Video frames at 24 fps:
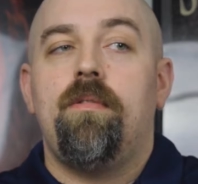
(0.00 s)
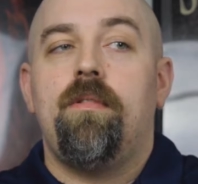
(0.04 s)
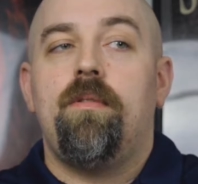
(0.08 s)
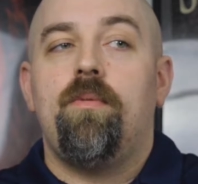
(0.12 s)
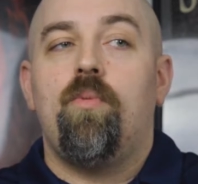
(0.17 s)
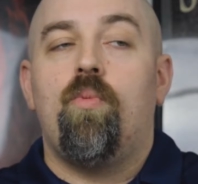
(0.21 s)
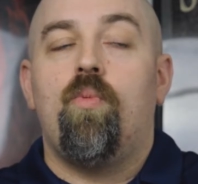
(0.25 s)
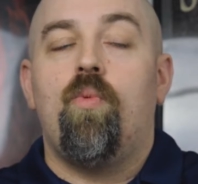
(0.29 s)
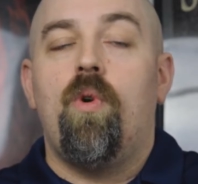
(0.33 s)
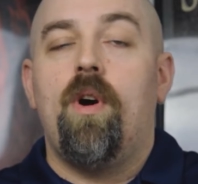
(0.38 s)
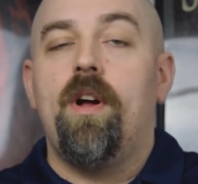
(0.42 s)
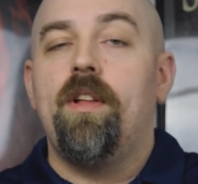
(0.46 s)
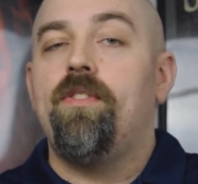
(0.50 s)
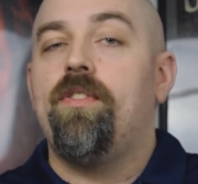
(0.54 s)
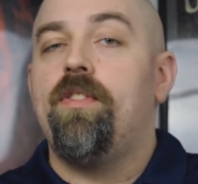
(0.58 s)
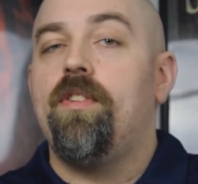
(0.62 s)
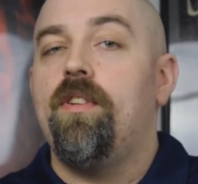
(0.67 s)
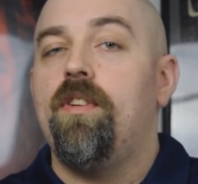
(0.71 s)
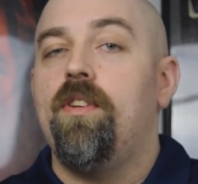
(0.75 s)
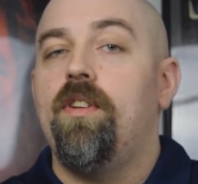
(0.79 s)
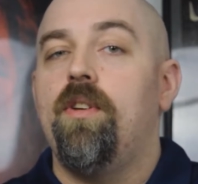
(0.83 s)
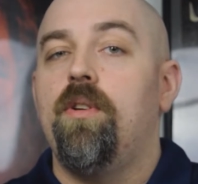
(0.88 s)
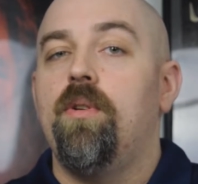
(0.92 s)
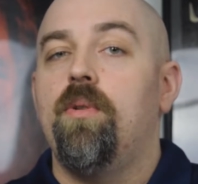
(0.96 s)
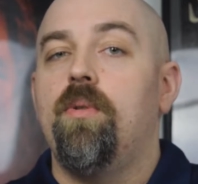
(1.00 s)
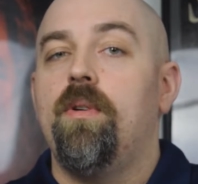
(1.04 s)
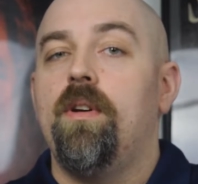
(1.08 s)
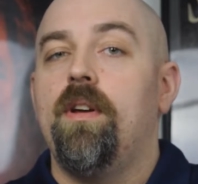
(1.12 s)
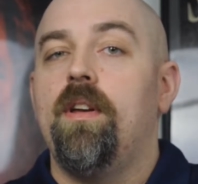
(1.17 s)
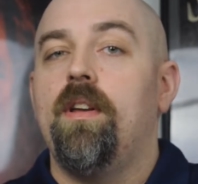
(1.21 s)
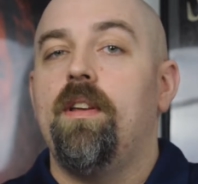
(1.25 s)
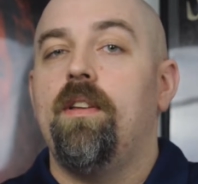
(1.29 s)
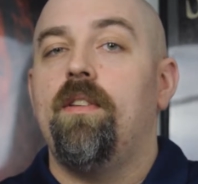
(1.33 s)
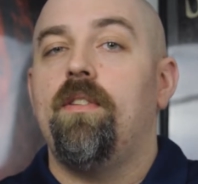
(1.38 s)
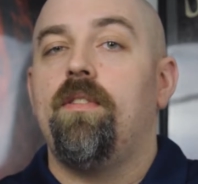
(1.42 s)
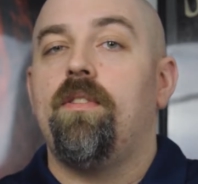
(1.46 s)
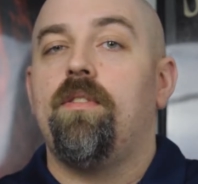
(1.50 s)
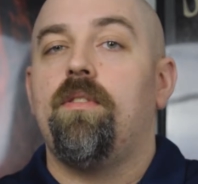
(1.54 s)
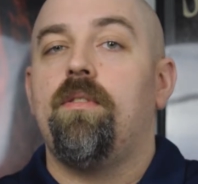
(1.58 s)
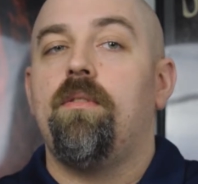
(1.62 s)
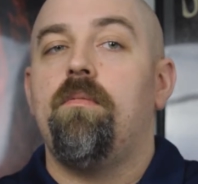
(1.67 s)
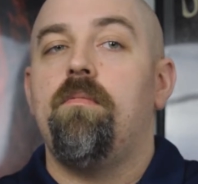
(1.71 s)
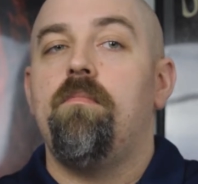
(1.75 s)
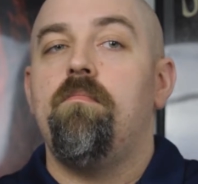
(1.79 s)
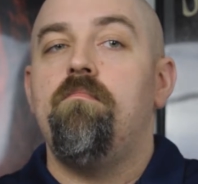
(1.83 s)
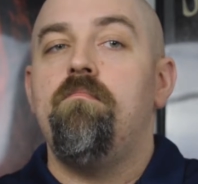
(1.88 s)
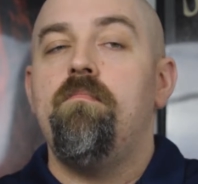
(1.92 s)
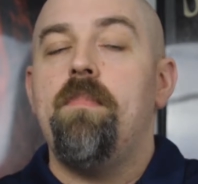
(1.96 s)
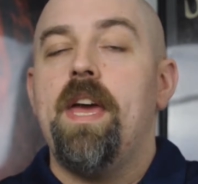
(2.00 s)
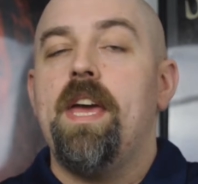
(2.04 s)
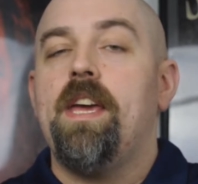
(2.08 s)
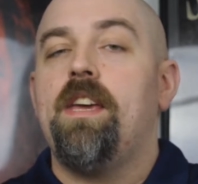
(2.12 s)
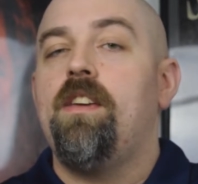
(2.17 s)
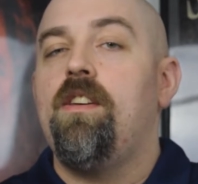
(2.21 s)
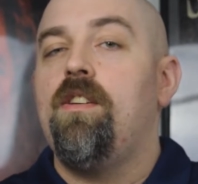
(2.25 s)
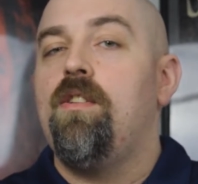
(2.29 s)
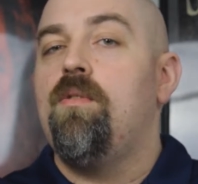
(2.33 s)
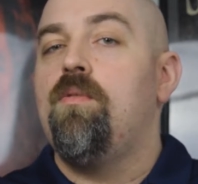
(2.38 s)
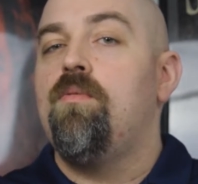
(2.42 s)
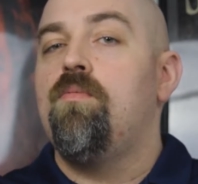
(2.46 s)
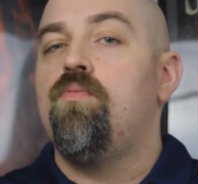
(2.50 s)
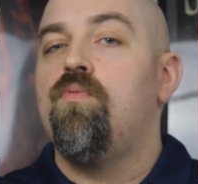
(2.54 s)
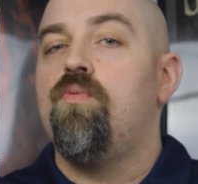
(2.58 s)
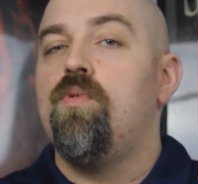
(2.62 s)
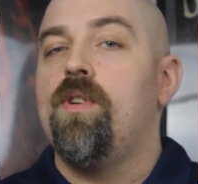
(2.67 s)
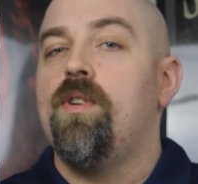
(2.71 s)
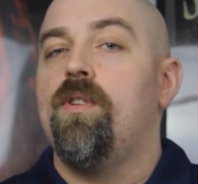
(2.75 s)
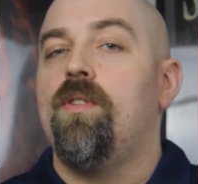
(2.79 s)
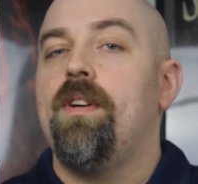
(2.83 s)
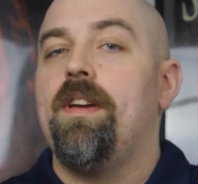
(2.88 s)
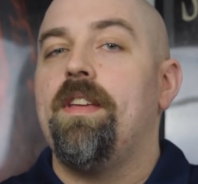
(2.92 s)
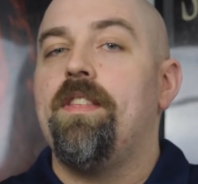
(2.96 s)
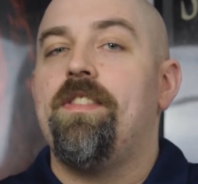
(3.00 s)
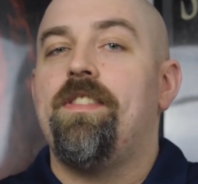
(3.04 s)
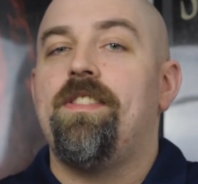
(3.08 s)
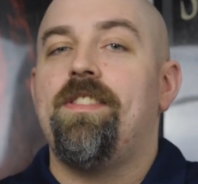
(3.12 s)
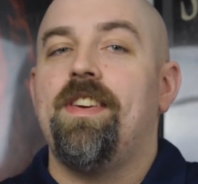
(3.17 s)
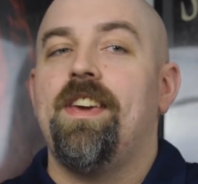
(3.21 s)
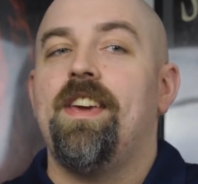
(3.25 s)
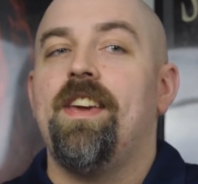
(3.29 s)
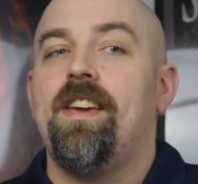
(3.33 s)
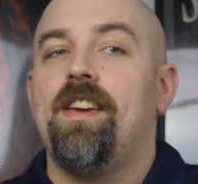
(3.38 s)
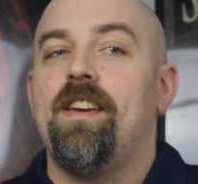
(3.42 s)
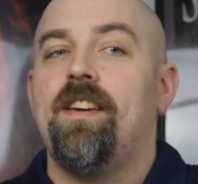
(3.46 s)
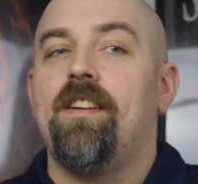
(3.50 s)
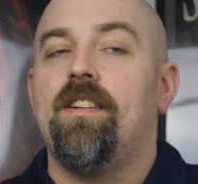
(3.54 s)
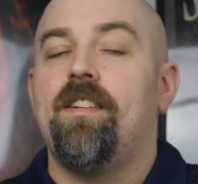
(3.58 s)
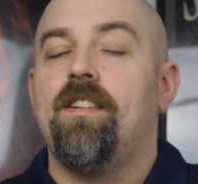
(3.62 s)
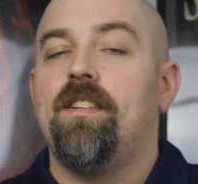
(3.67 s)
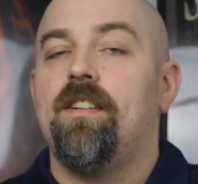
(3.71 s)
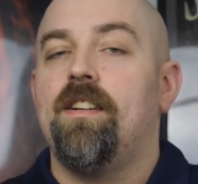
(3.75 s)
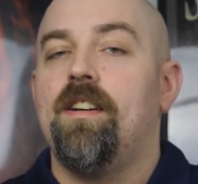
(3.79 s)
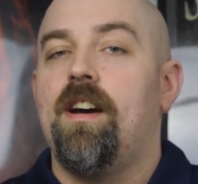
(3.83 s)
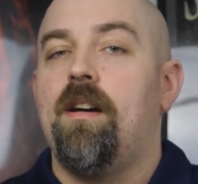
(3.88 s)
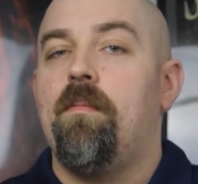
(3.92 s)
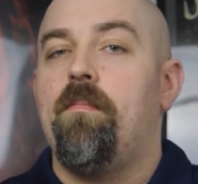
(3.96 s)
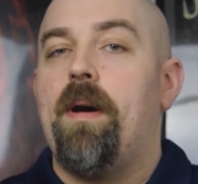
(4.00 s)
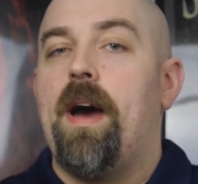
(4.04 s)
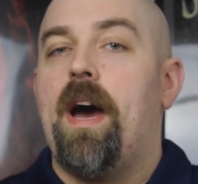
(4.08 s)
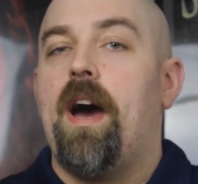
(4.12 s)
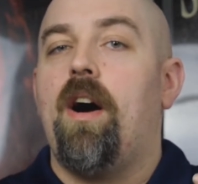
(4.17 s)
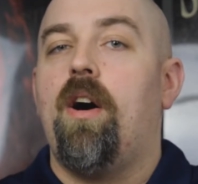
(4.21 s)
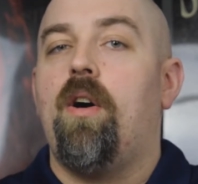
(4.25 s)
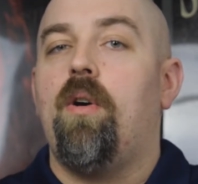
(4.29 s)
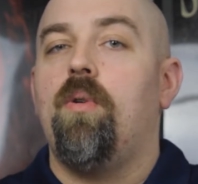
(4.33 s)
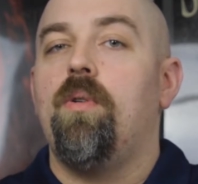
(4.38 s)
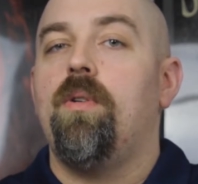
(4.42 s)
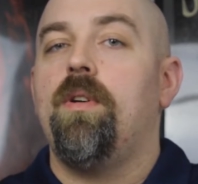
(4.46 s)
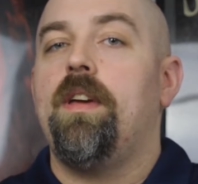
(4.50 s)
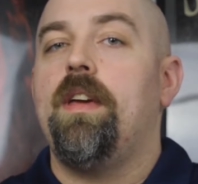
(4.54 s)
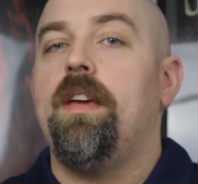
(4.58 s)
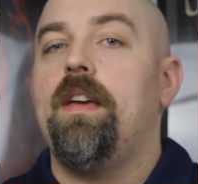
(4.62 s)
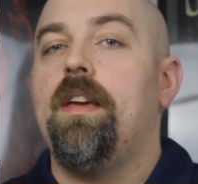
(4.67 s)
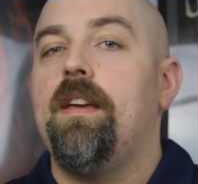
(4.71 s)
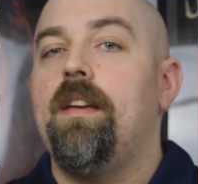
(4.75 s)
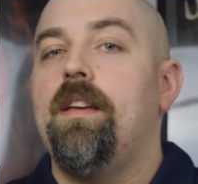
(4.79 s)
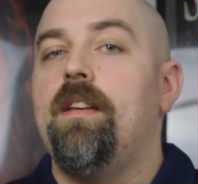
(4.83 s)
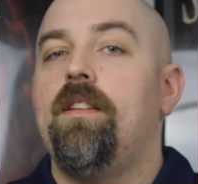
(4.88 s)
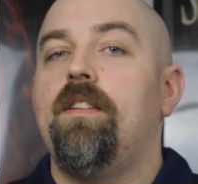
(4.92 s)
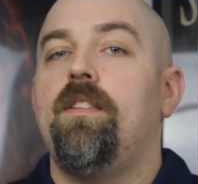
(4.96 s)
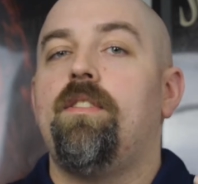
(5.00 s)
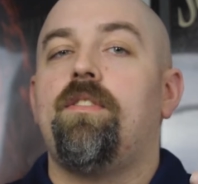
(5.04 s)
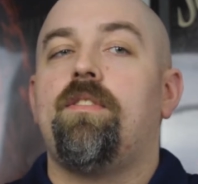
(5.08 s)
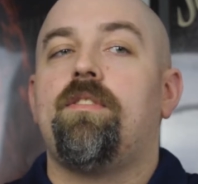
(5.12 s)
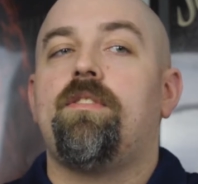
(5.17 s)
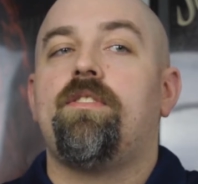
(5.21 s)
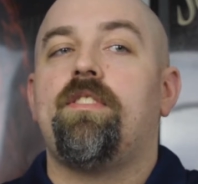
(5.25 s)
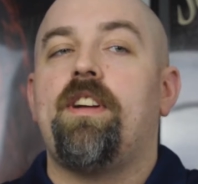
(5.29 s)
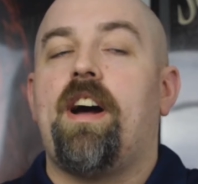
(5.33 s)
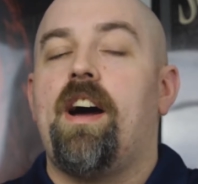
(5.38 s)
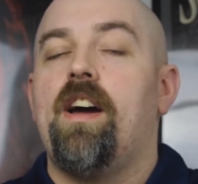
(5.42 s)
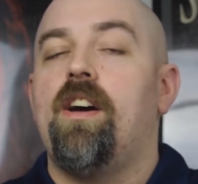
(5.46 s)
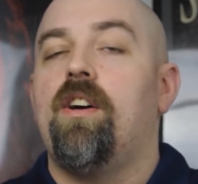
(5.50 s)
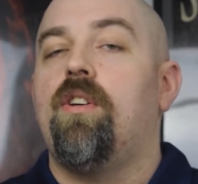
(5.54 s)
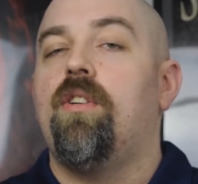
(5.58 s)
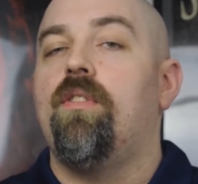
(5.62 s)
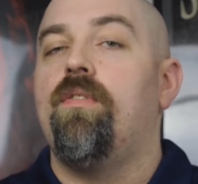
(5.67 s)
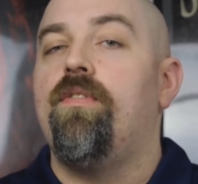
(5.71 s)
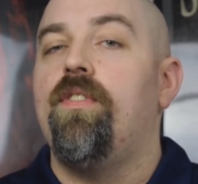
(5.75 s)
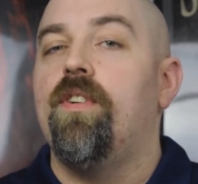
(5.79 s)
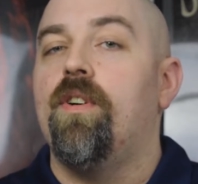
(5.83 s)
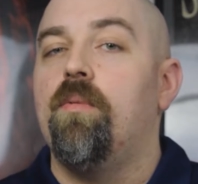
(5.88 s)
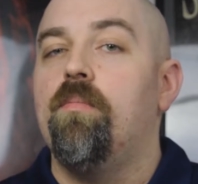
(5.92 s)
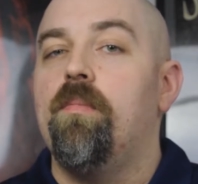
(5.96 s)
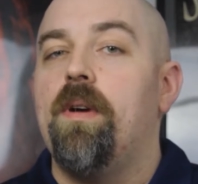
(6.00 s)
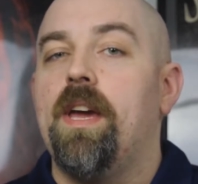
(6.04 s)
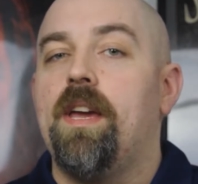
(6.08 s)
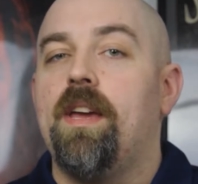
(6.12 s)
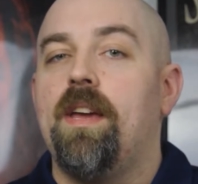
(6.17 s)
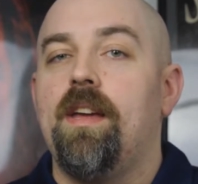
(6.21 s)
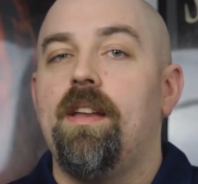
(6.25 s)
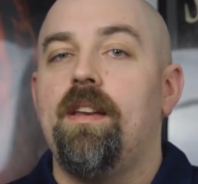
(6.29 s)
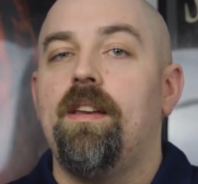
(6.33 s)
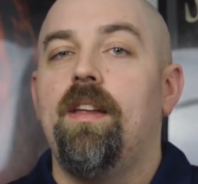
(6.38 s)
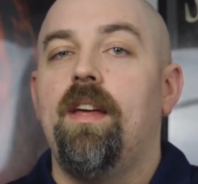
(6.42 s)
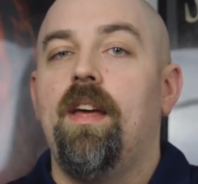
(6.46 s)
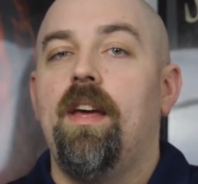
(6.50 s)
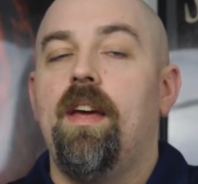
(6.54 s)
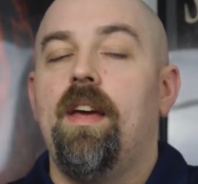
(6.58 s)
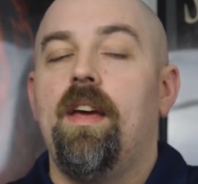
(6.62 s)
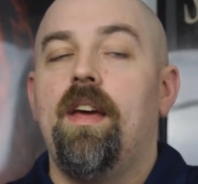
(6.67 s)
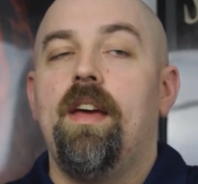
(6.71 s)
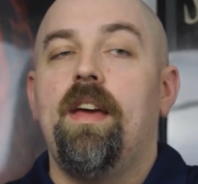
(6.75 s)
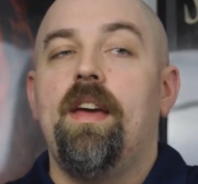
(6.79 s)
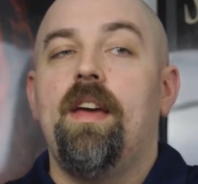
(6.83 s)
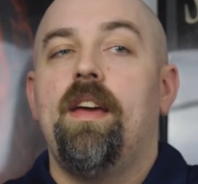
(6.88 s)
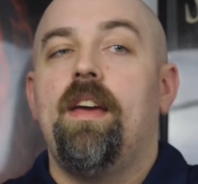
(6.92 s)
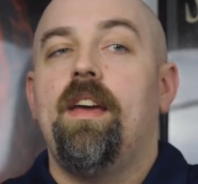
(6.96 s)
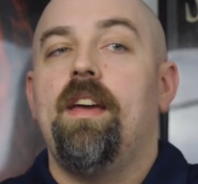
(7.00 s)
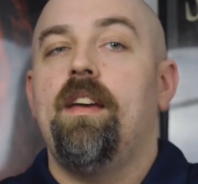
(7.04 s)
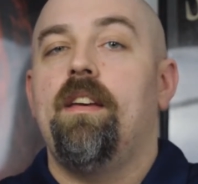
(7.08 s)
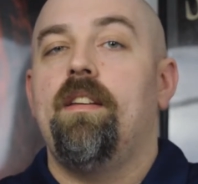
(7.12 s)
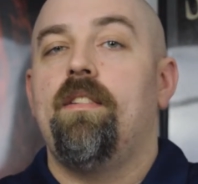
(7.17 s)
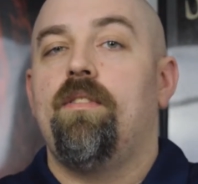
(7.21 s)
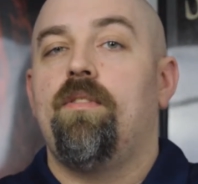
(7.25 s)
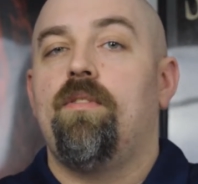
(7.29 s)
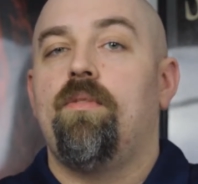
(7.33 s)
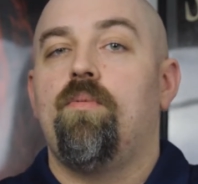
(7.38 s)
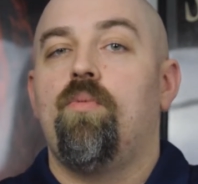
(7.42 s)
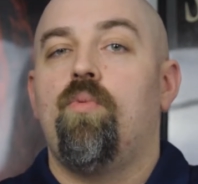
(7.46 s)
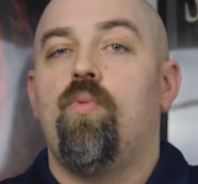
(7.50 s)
wants to do is make you really think about his style of filmmaking, his